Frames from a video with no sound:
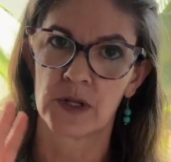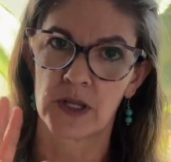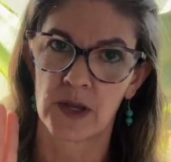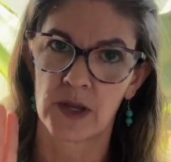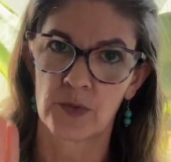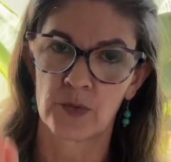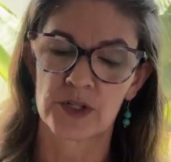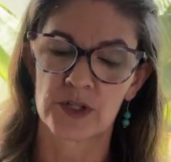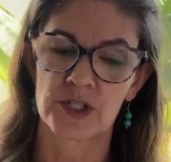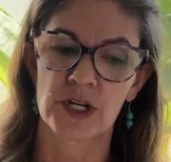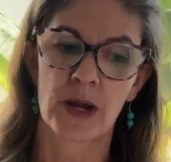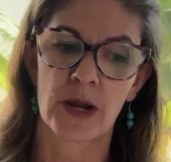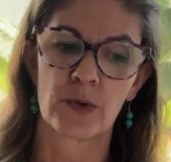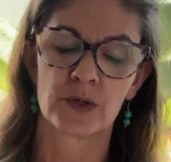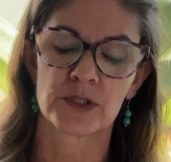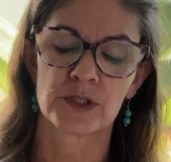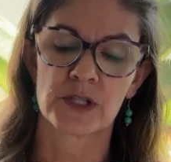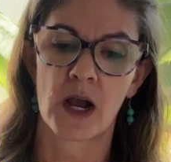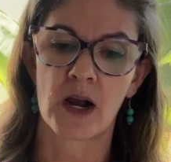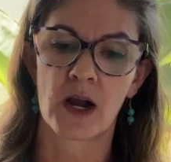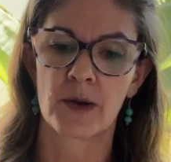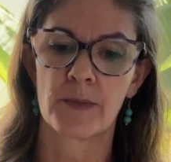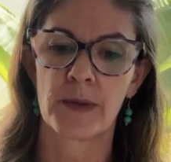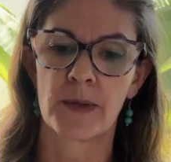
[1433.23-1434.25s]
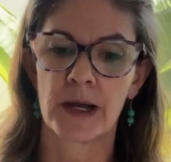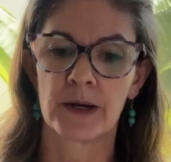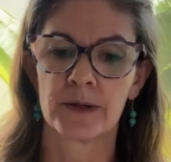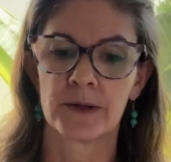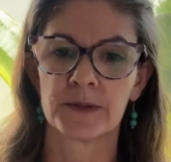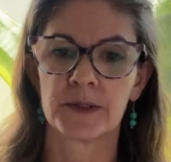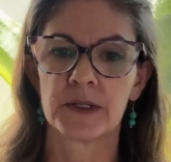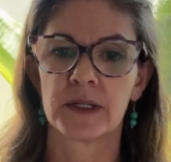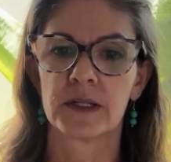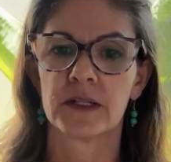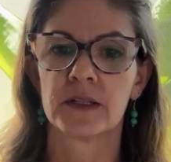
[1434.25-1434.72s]
which I will talk about
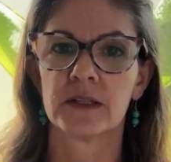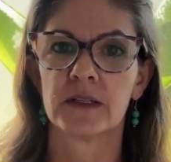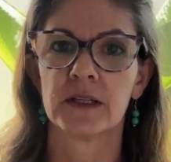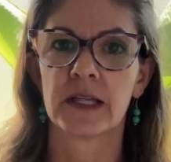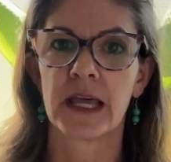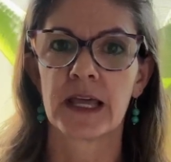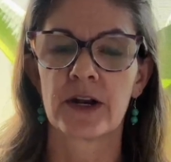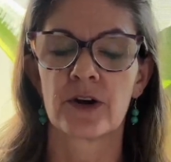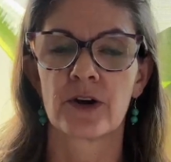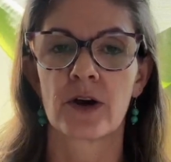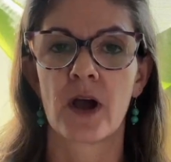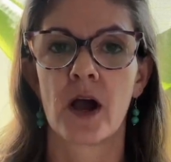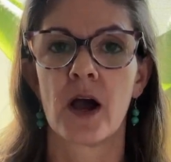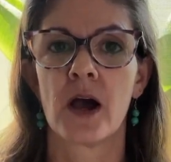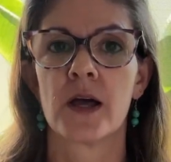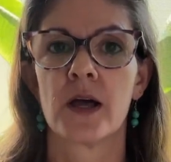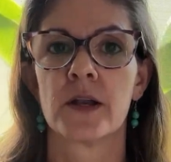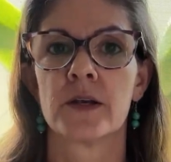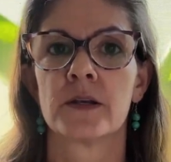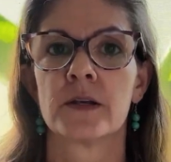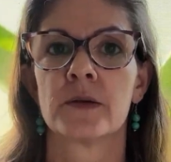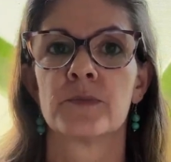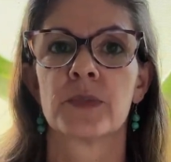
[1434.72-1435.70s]
later on,